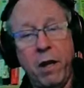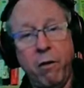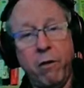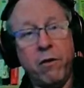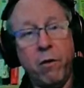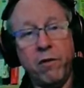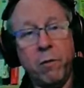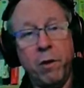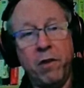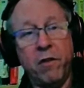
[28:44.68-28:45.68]
and also as a
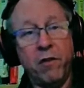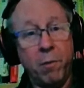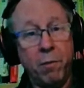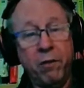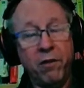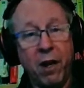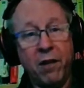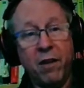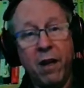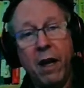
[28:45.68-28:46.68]
business on both
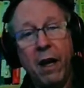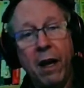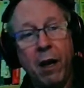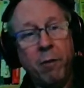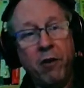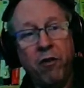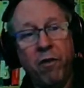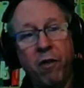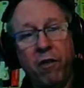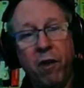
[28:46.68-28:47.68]
sides how much
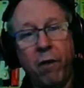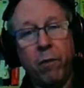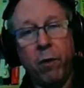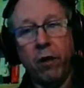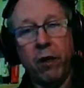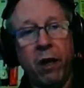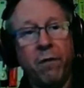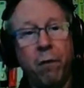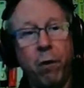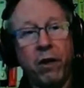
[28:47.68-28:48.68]
of this software can i
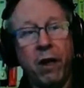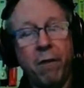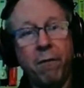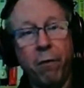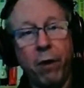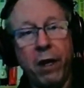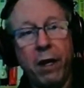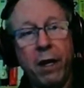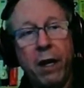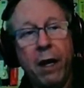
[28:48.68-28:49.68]
afford to have
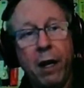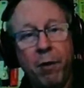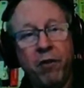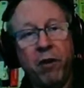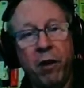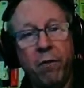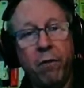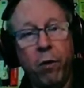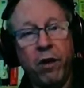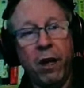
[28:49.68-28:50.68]
free how much can i
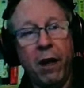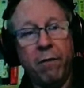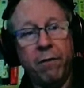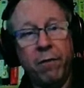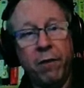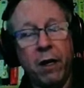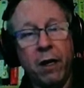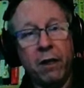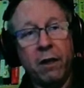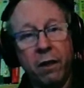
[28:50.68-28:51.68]
afford to have
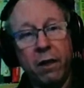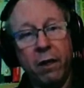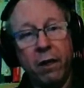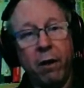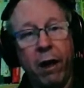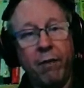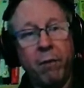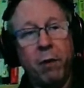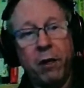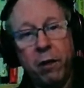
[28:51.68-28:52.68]
uh, you know have
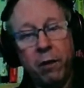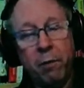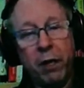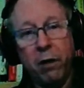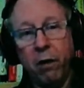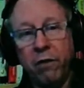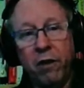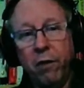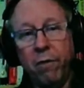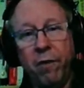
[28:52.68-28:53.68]
it be be
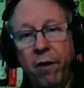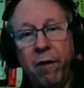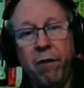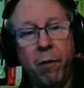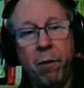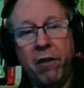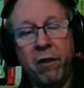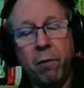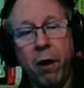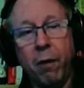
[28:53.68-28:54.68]
closed. These are very, very
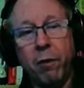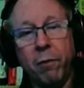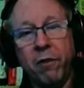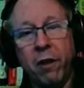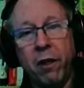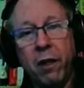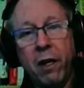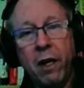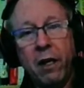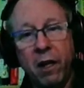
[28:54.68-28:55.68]
basic problems that
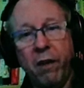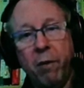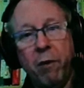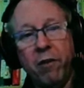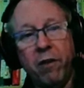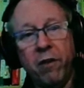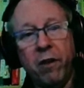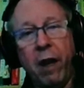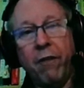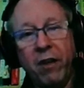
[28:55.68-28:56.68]
that every business,
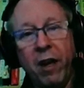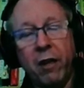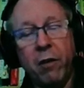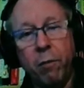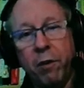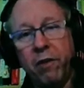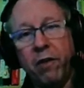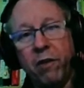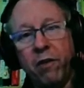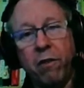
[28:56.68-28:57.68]
that every technical
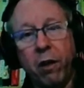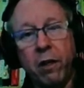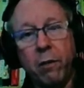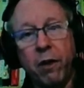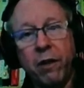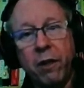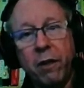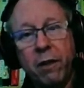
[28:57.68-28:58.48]
business, is struggling with.